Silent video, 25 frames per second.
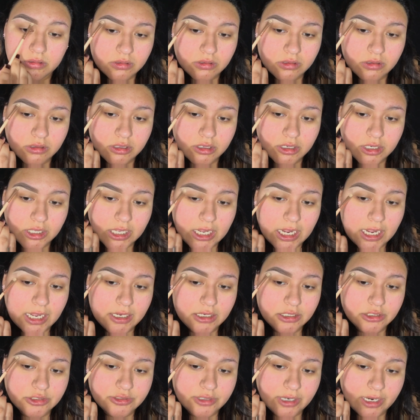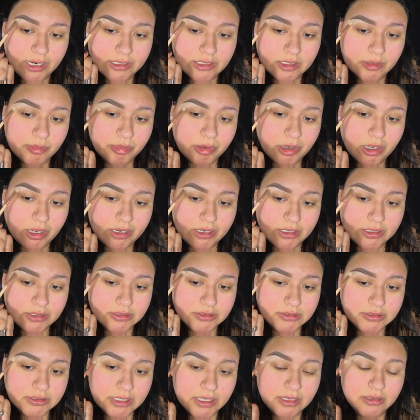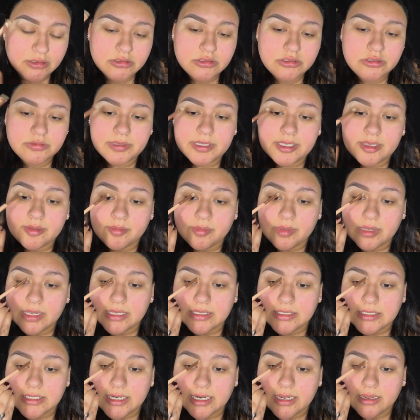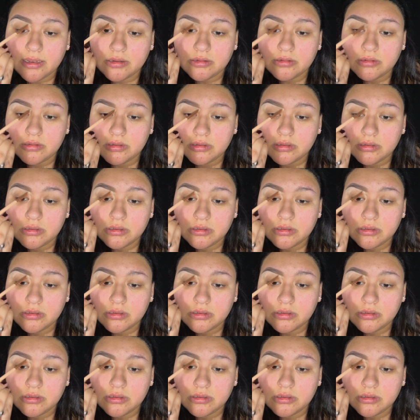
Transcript: I'm gonna kind of drag the product down so we can blend it out.